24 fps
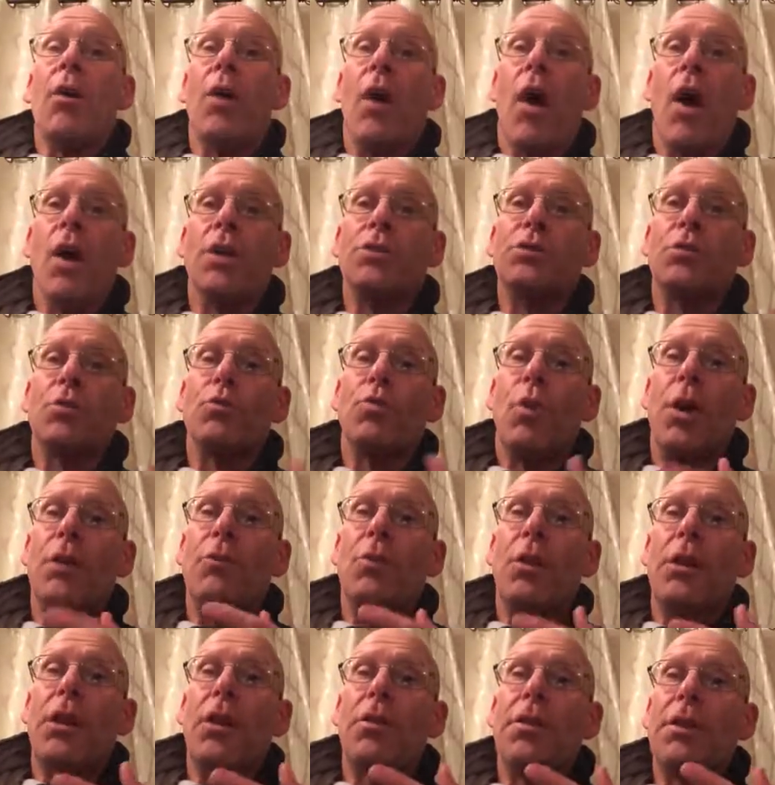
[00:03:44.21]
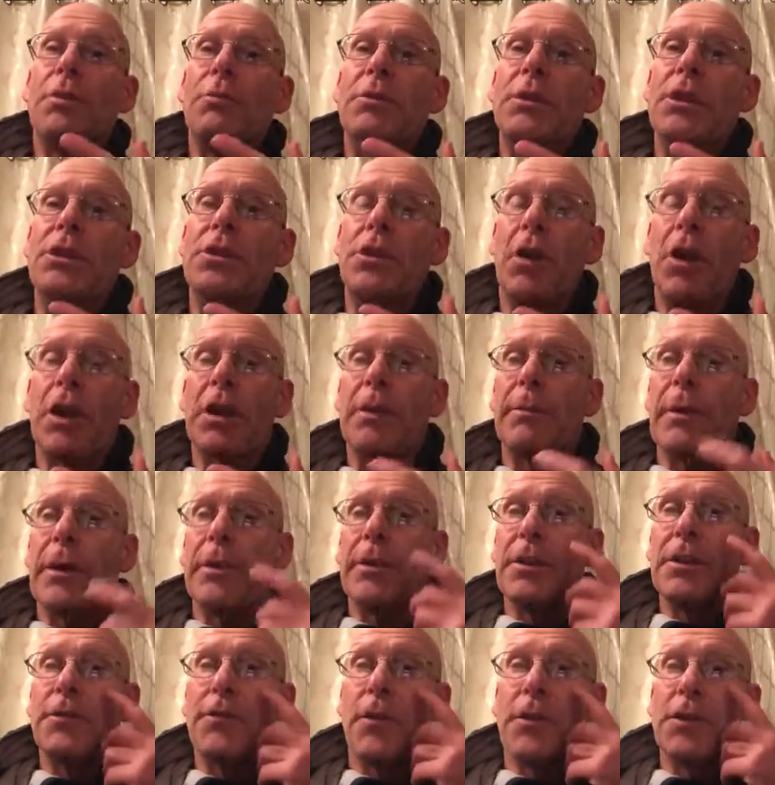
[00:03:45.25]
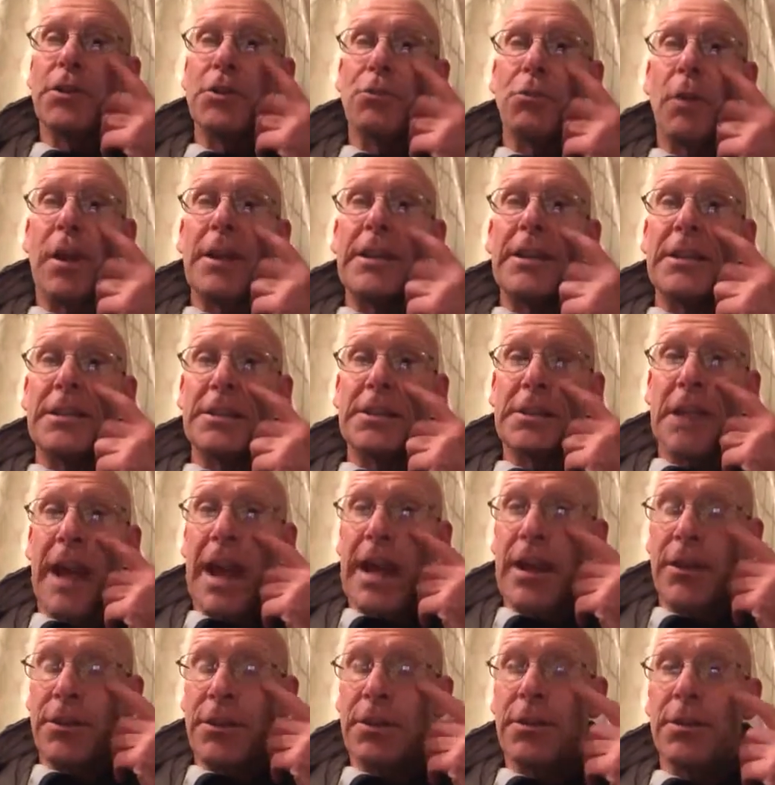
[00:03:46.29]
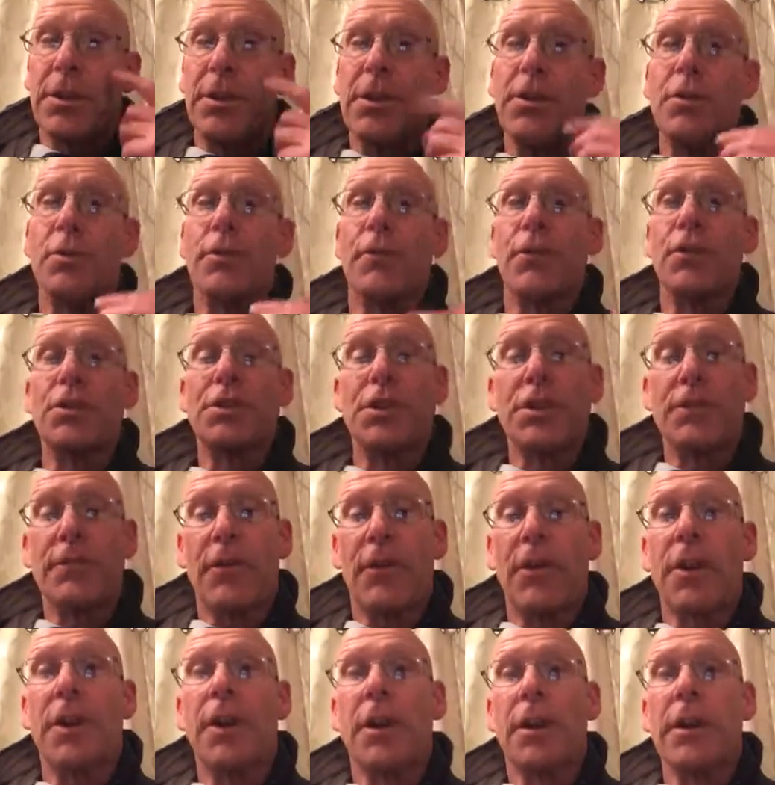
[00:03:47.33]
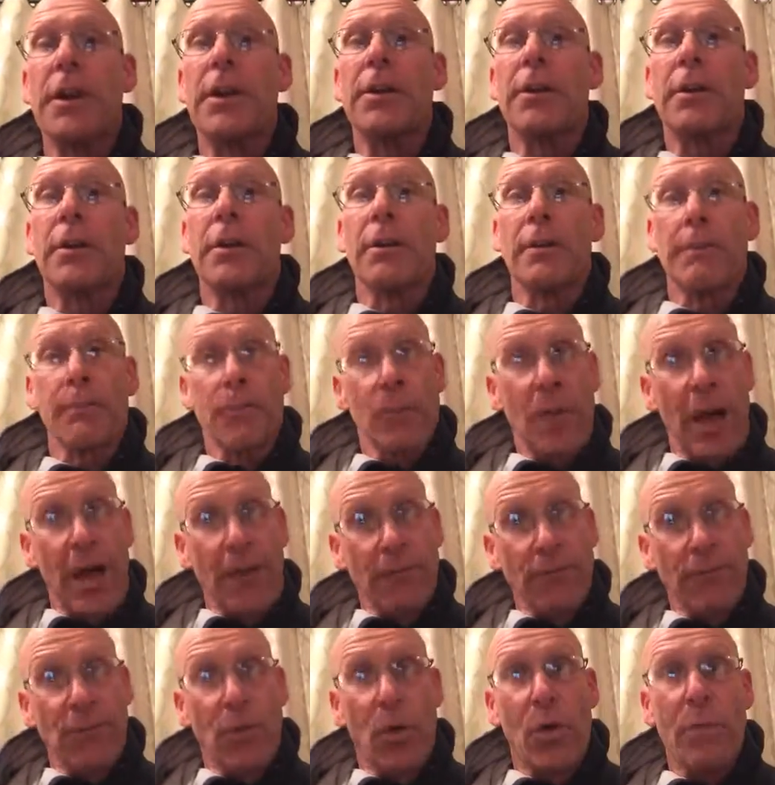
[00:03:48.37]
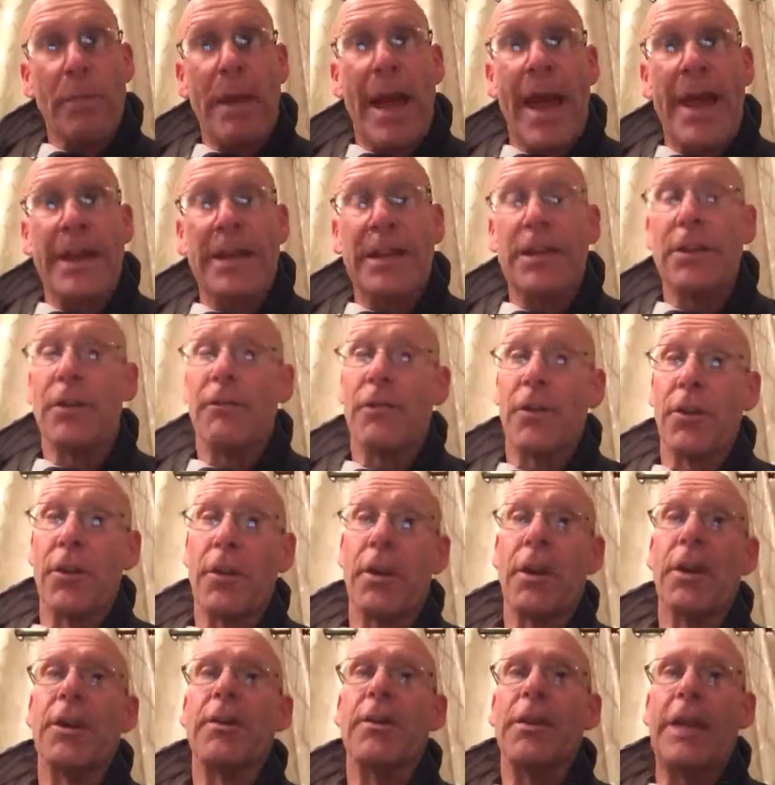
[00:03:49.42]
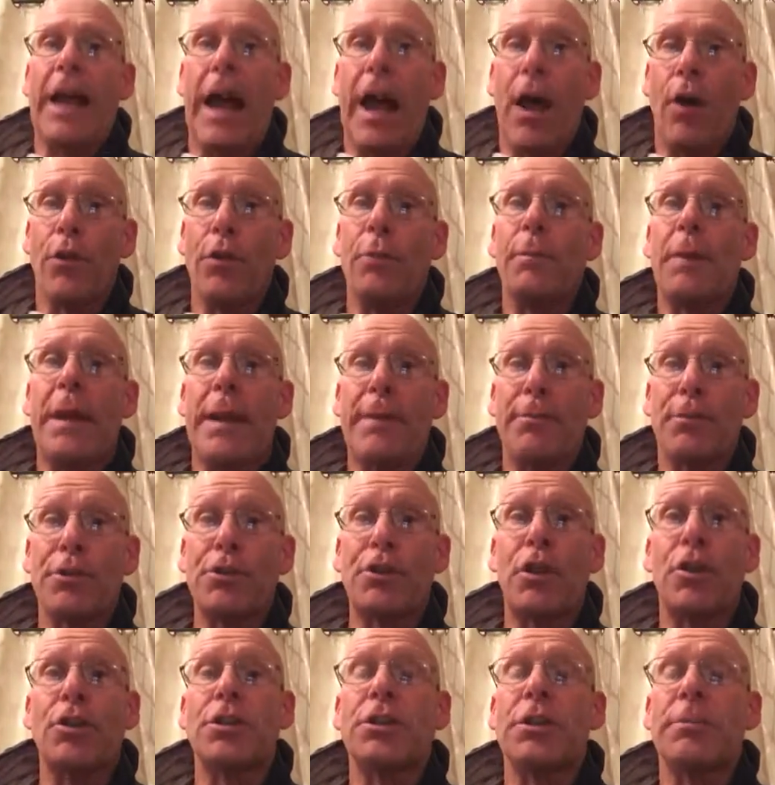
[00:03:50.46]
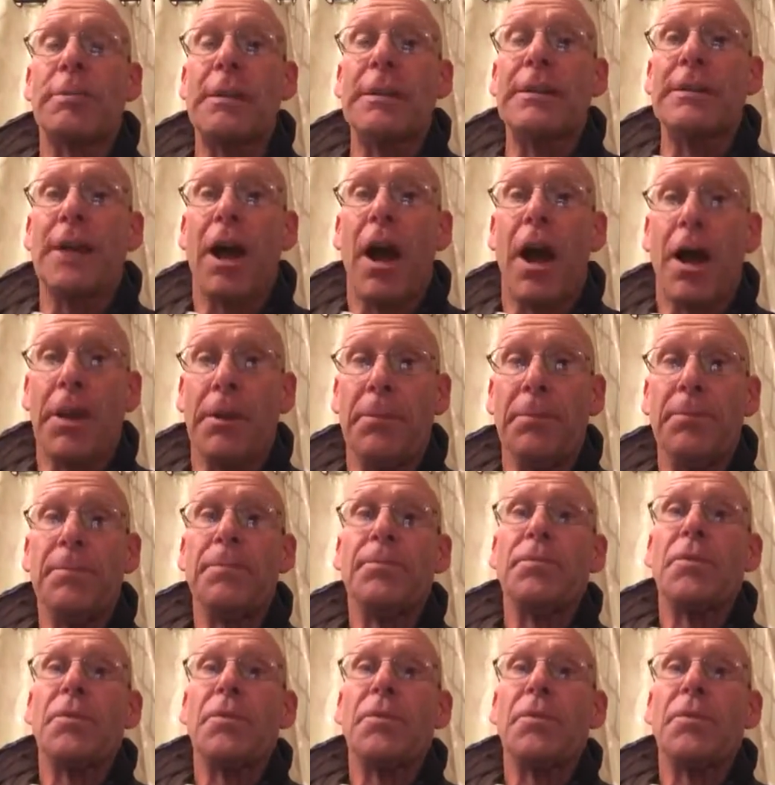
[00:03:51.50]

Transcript: also one other thing we did talk about as far as the writing style, the university is very clear on formatting. They're very clear on how the papers are to be done.